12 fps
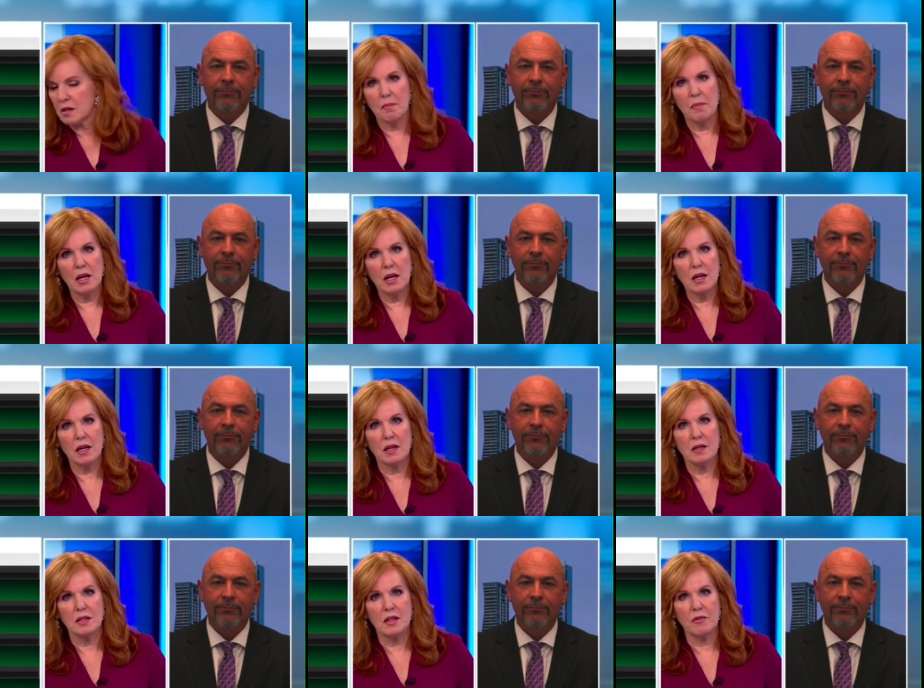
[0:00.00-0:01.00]
Speaker 1: Meta
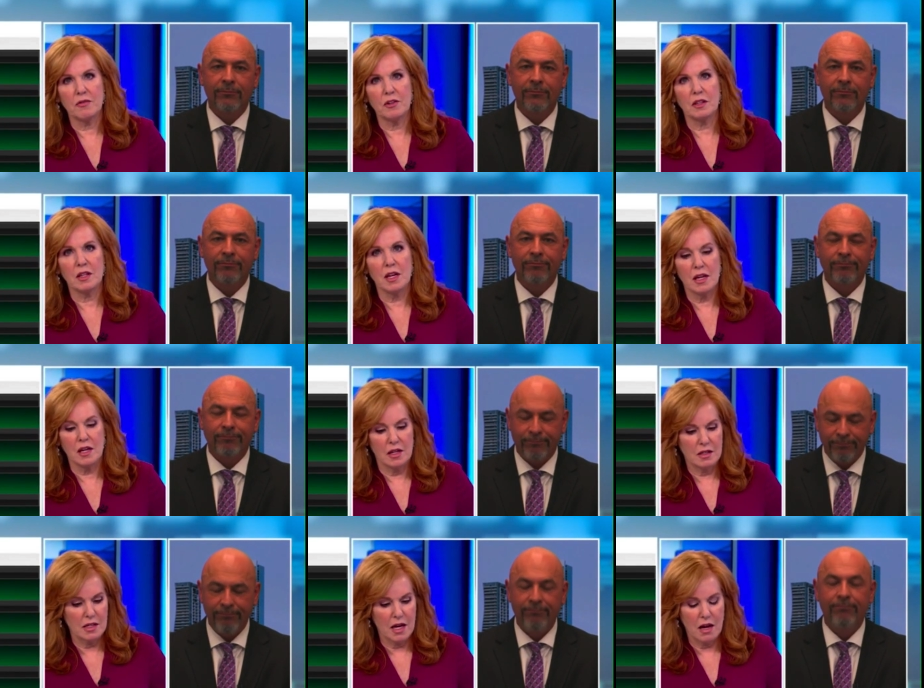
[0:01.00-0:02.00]
is definitely
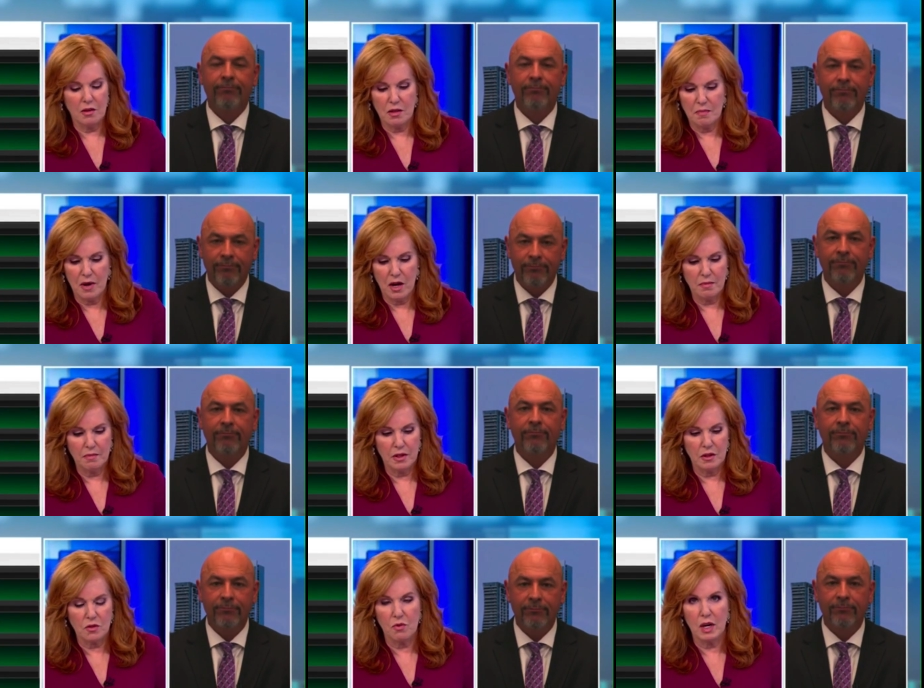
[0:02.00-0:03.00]
uh, down at the bottom in
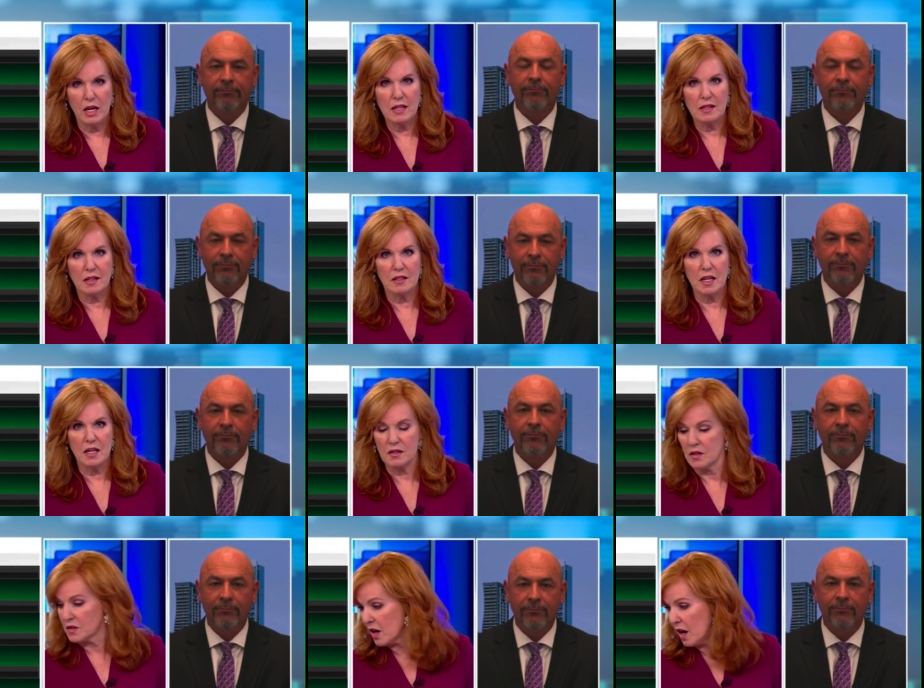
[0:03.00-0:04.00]
the 20s. Uh,
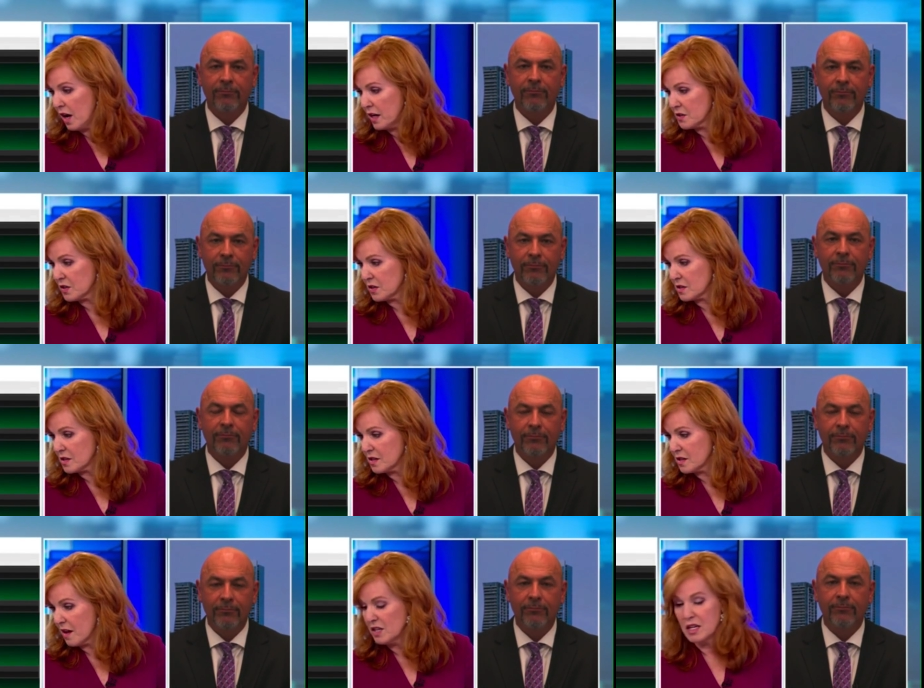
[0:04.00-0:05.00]
Tesla's the highest at
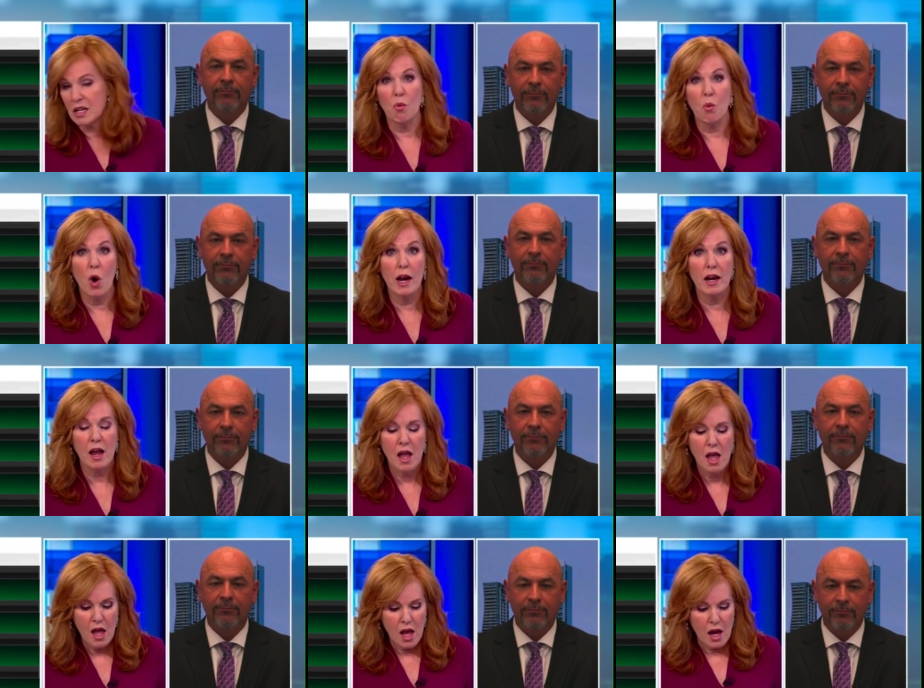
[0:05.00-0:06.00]
71.
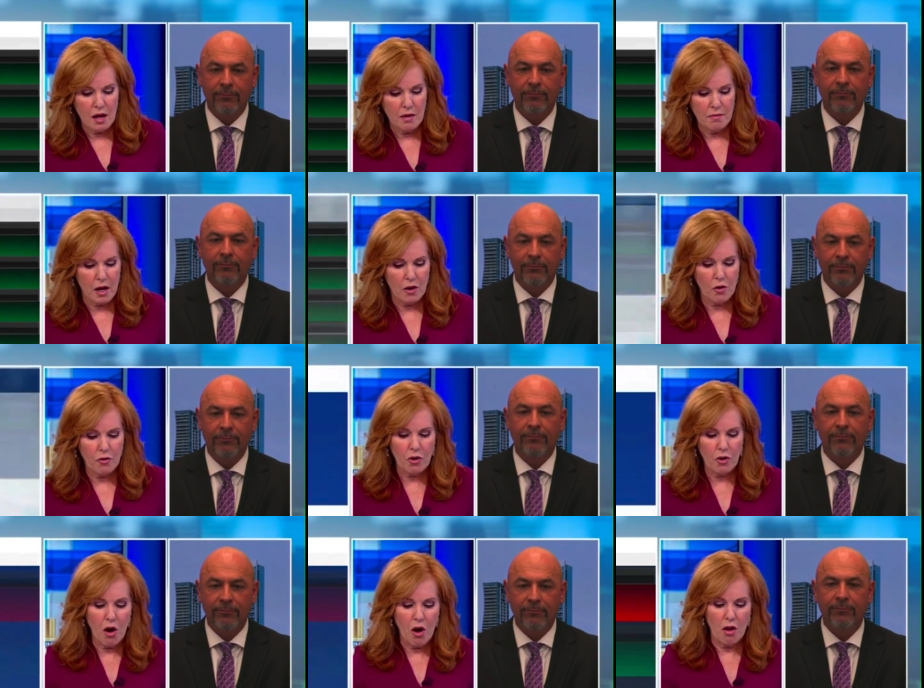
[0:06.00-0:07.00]
Uh,
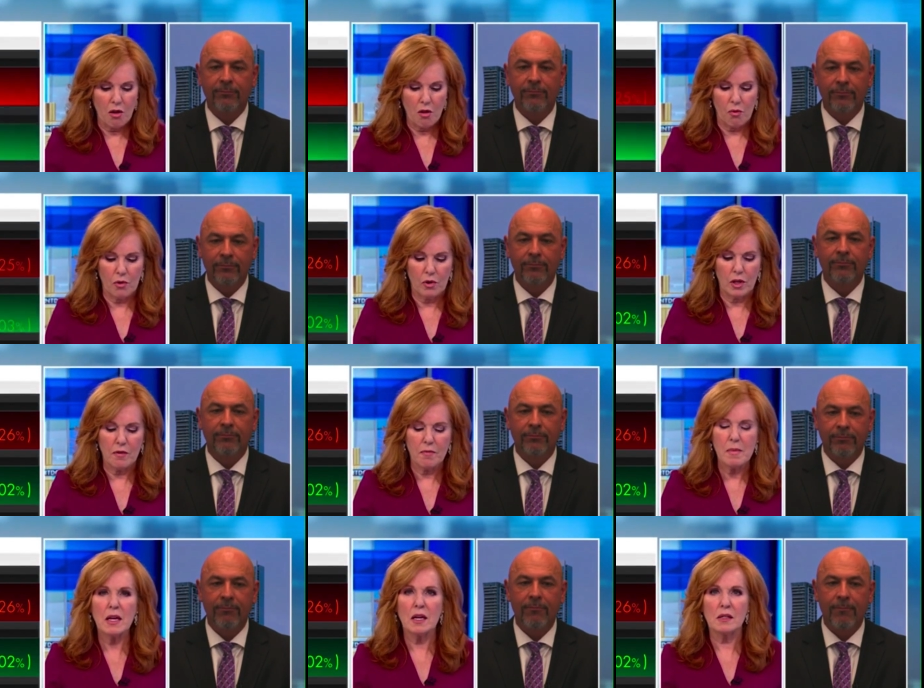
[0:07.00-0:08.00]
overall, give
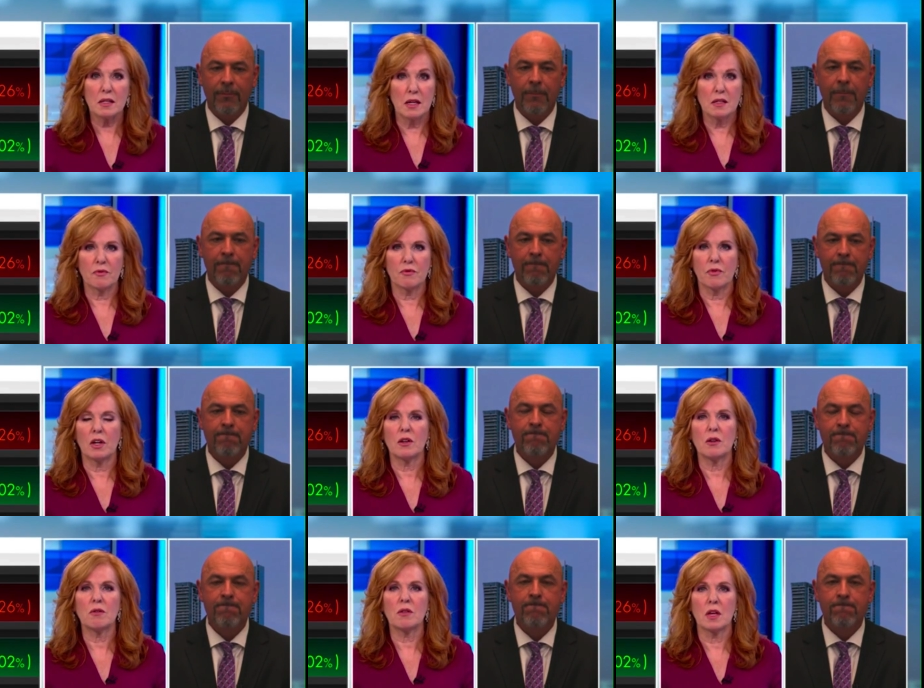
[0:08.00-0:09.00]
me a sense of where
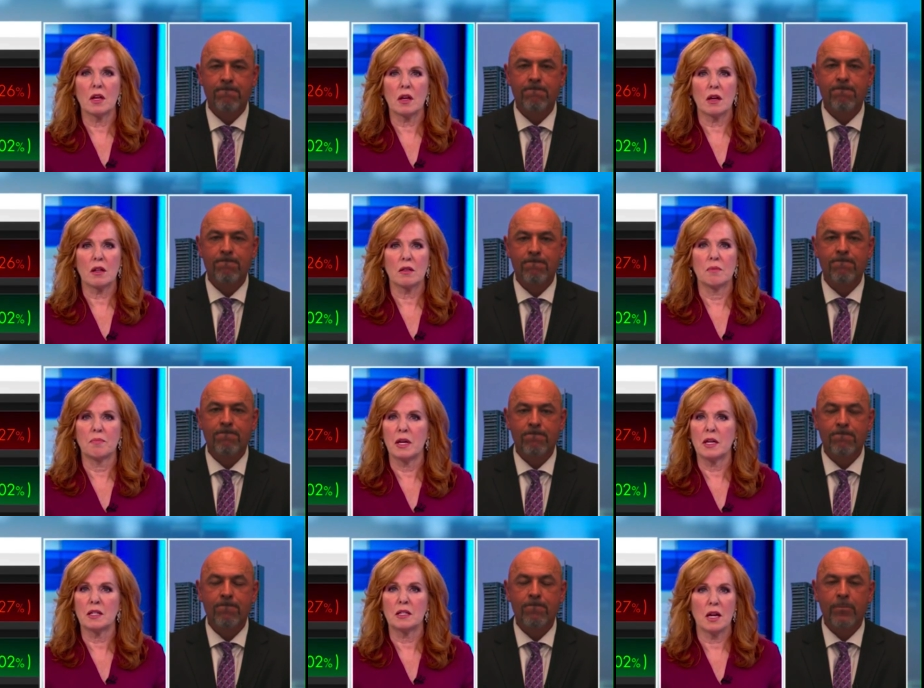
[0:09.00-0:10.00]
you think the
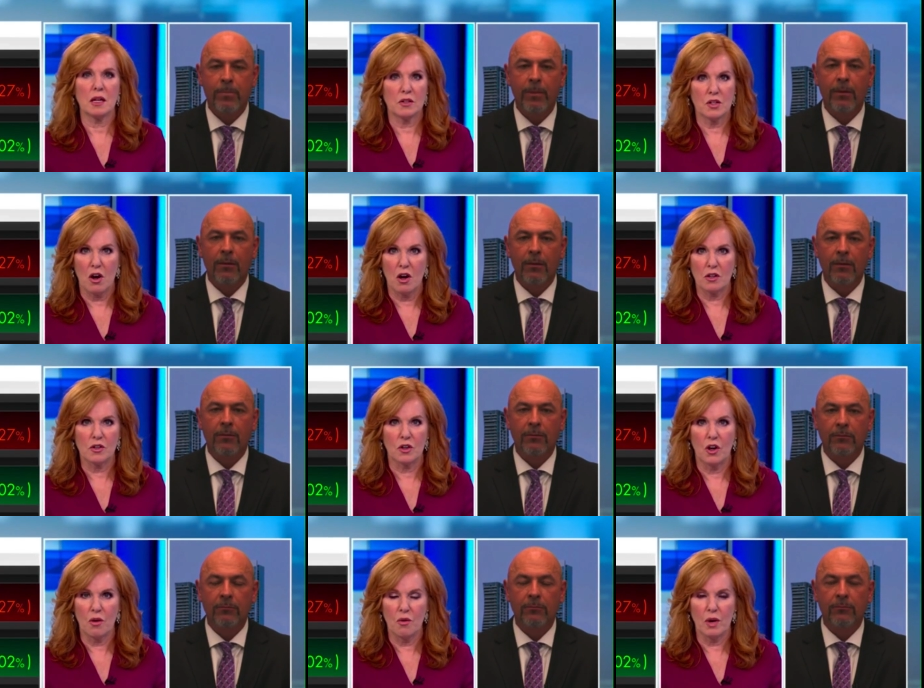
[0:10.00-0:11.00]
big tech stocks are
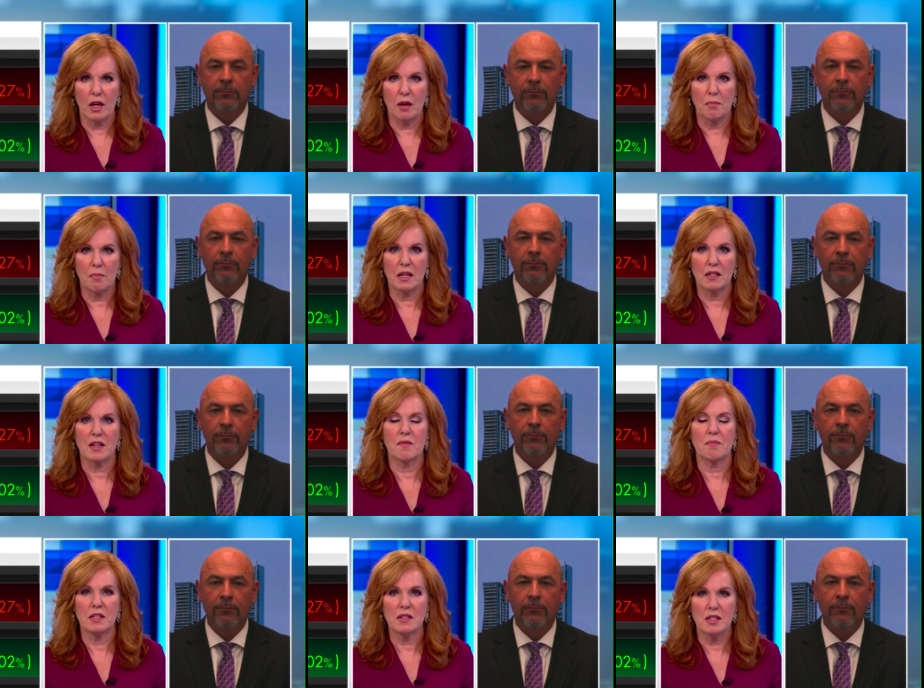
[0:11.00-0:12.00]
going because
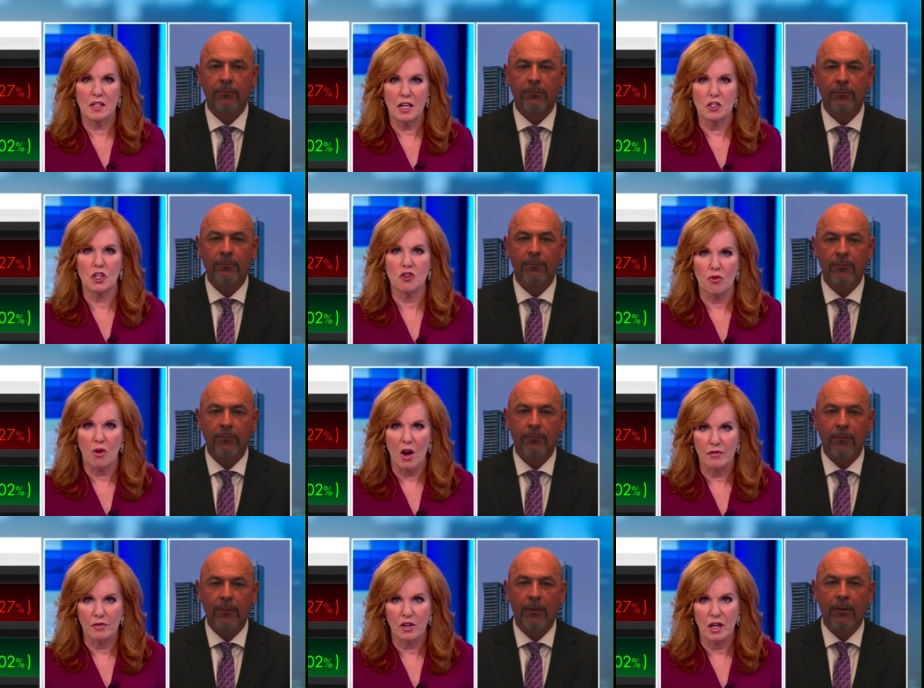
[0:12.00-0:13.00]
they've been such a
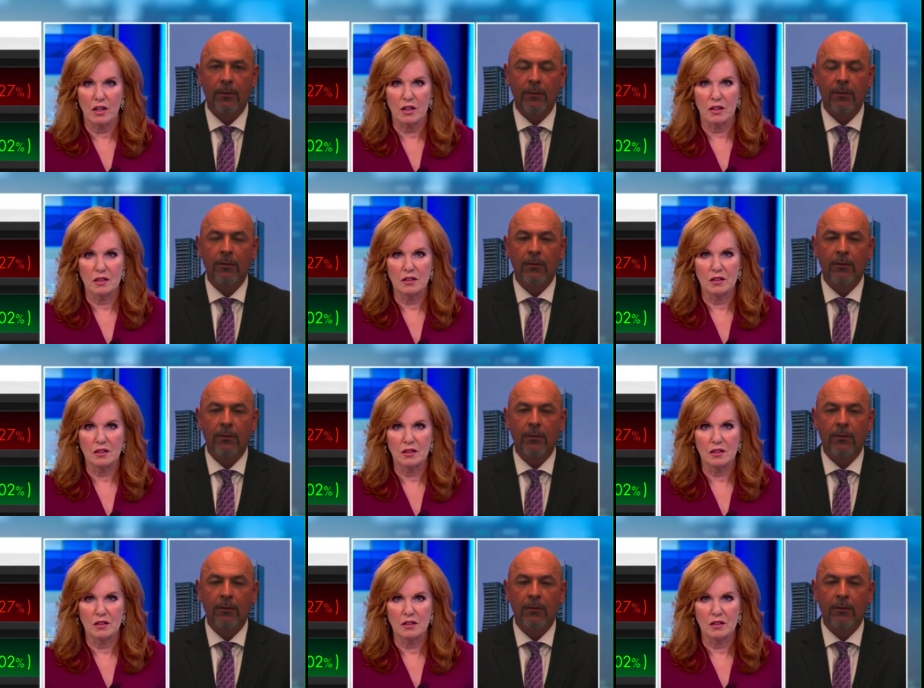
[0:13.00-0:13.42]
driver here.